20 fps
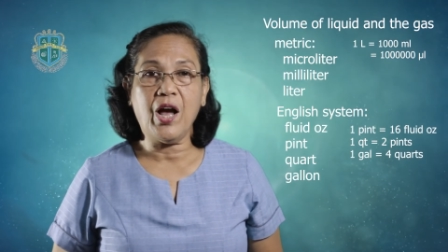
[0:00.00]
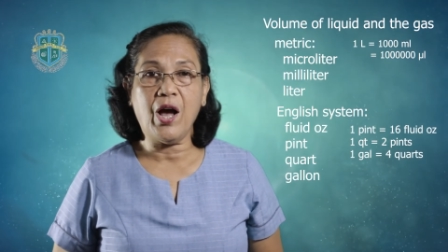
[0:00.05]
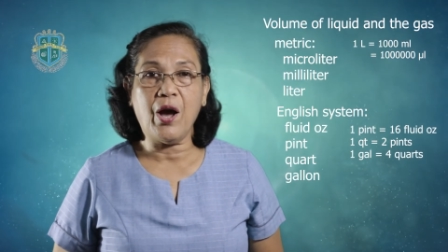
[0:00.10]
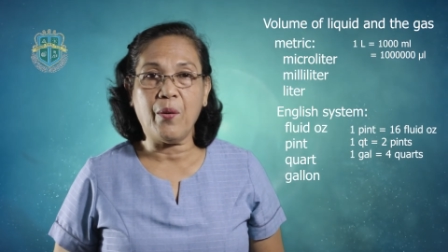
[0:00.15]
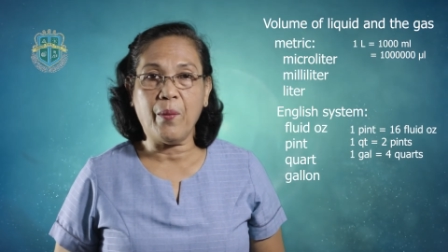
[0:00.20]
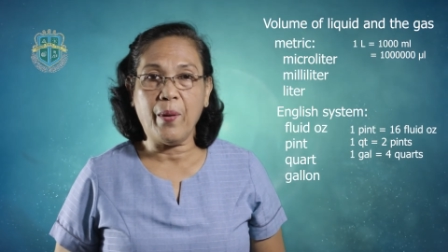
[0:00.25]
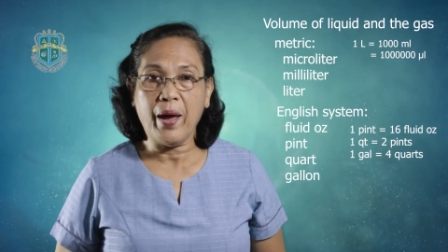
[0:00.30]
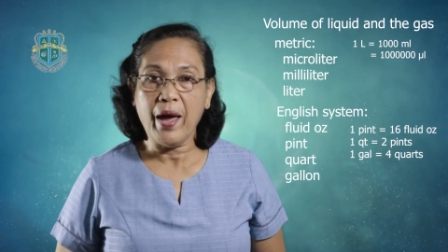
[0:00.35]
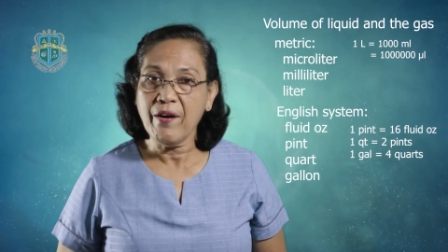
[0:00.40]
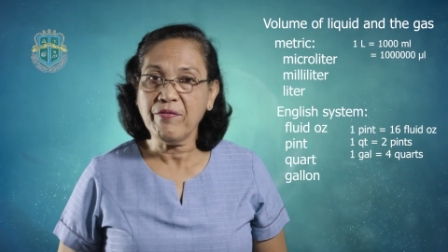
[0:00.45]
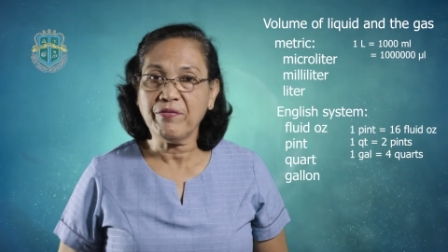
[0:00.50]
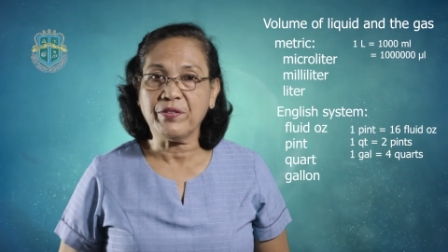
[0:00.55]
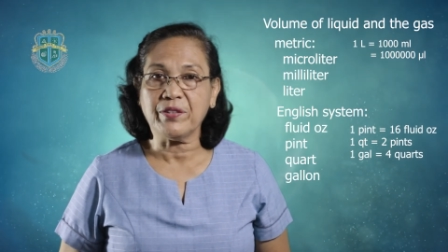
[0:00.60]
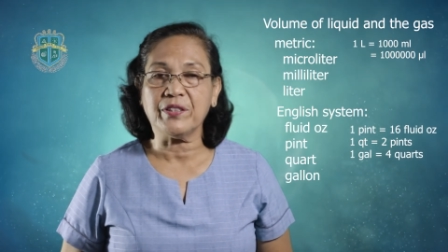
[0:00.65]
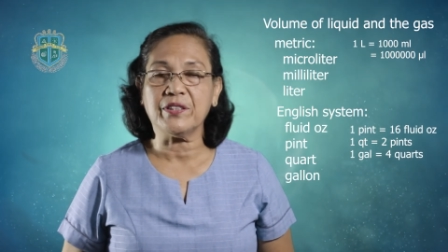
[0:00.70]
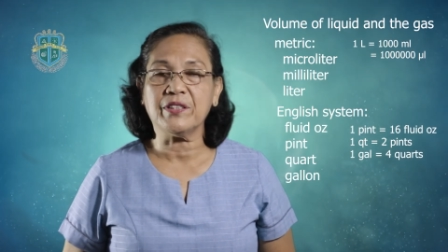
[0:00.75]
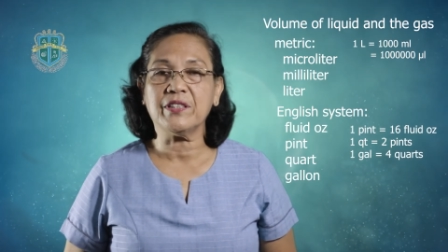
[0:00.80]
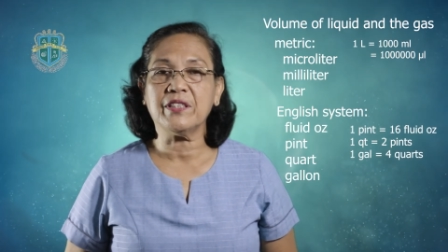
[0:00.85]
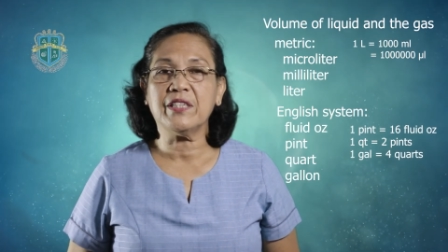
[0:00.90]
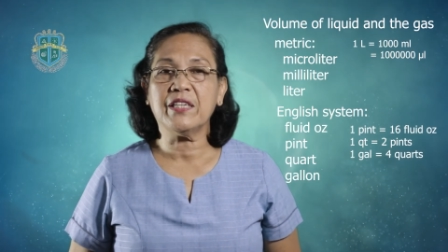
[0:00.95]

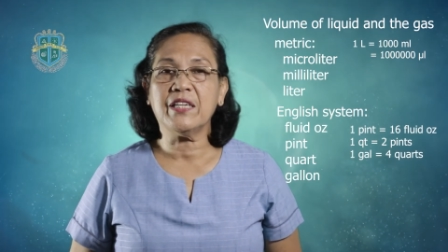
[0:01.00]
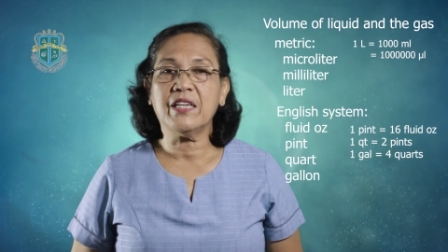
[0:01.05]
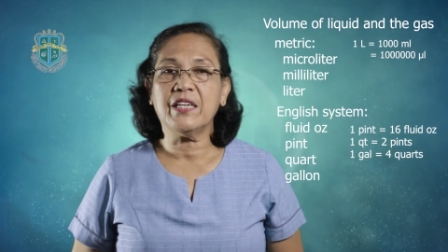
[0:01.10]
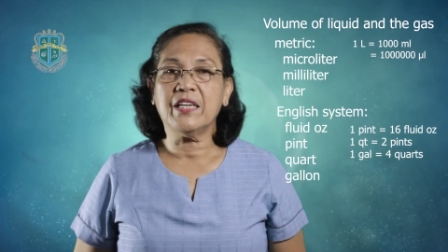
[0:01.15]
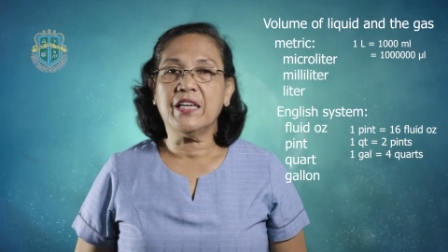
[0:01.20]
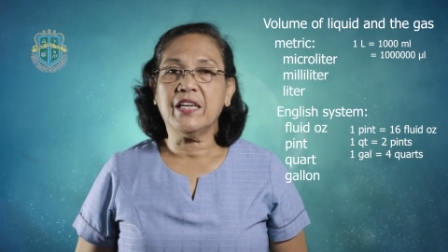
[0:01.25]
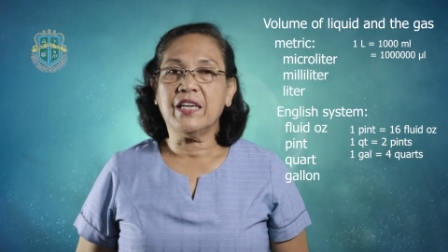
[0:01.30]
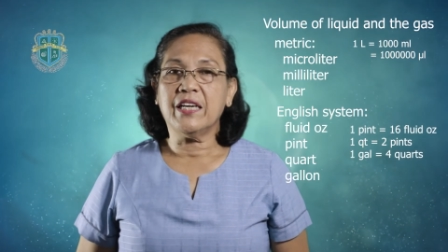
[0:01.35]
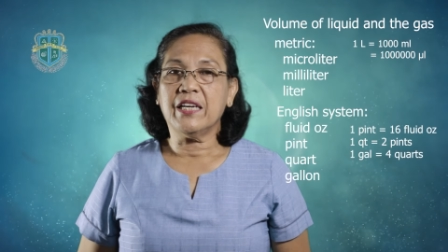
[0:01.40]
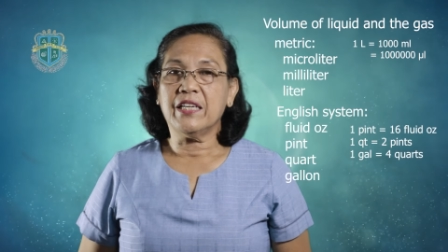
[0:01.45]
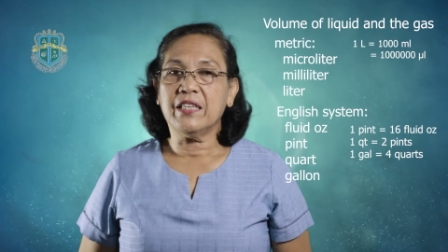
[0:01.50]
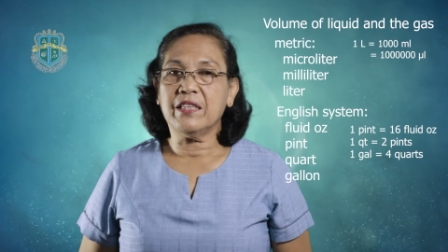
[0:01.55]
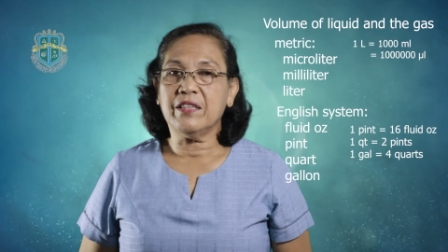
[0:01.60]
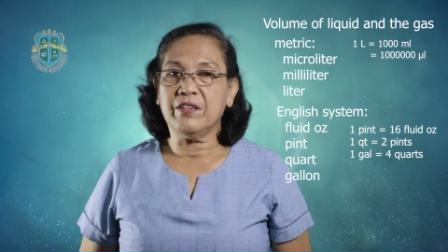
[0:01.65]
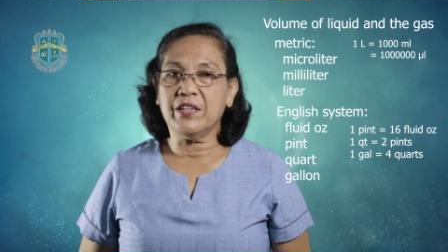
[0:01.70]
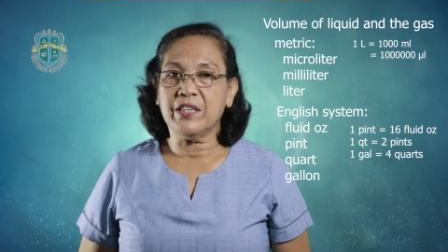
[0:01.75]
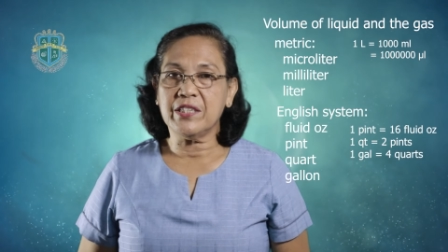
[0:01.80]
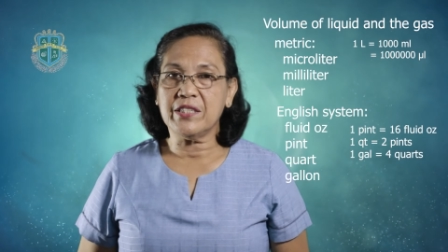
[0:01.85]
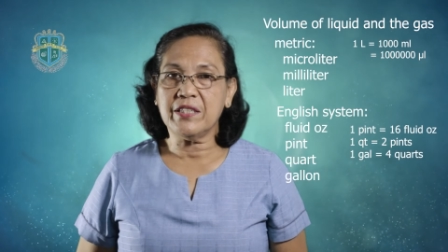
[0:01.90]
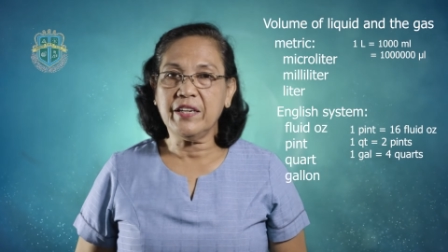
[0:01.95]
However,
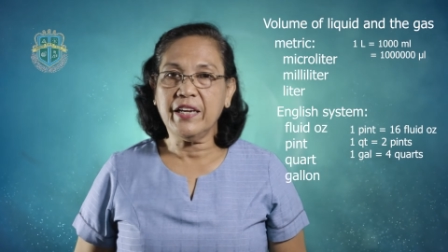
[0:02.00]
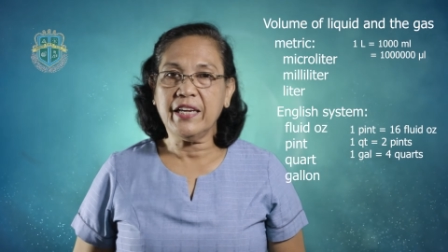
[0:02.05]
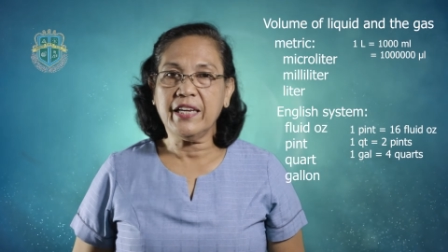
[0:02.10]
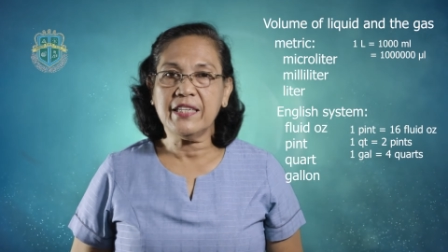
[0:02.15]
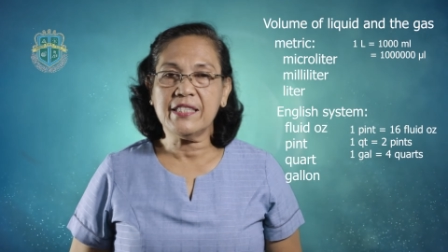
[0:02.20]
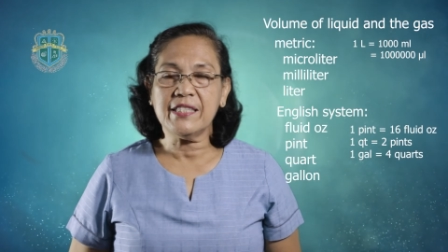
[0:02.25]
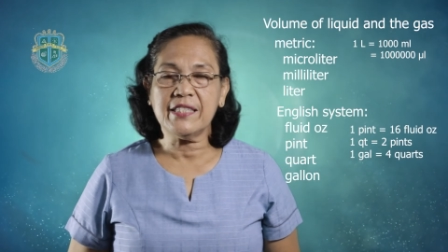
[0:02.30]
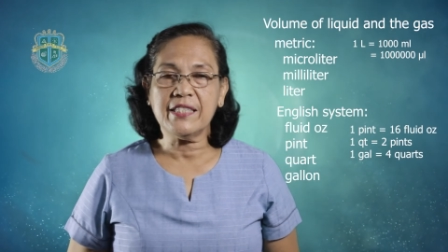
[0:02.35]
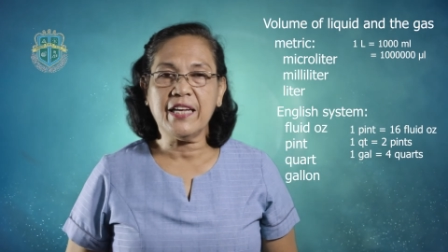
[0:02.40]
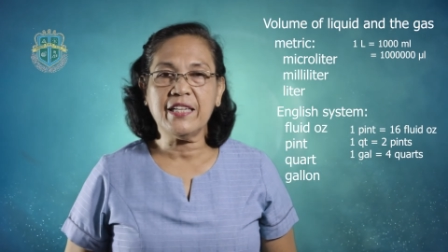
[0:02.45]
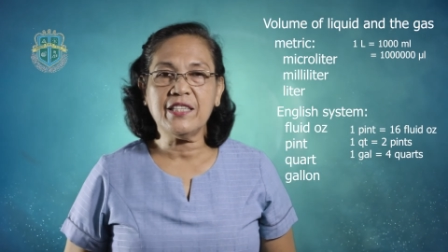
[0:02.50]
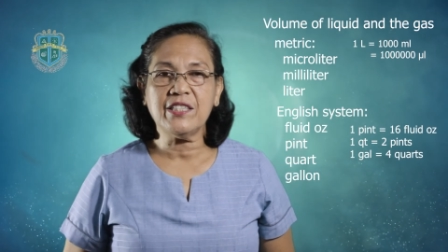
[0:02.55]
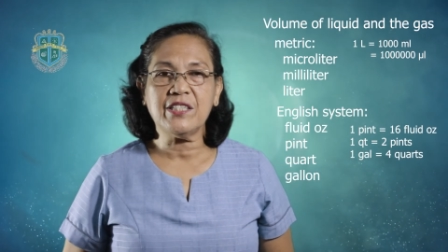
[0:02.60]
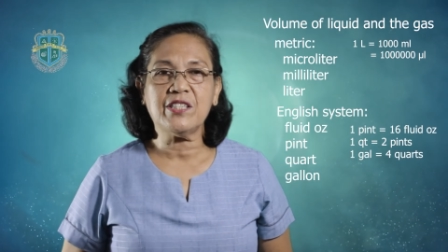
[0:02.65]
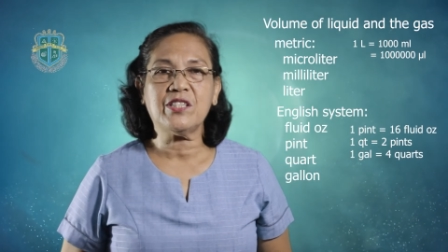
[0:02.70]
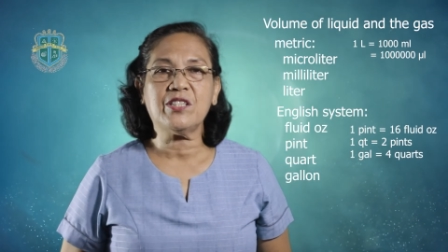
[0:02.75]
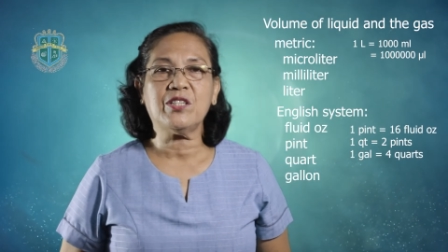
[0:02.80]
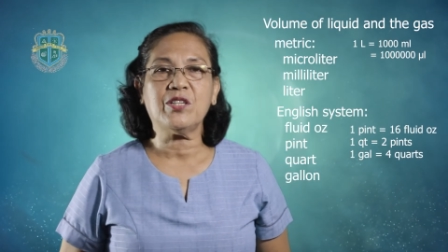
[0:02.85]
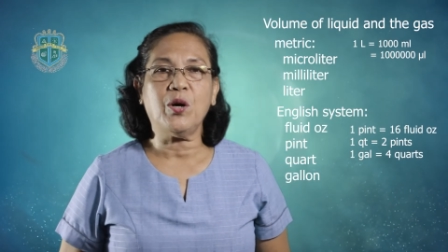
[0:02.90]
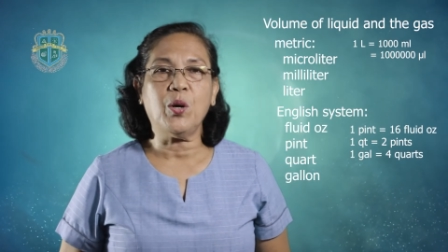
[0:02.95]
the strictest
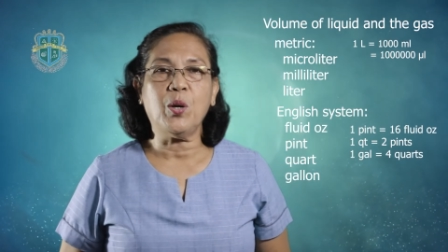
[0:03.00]
sense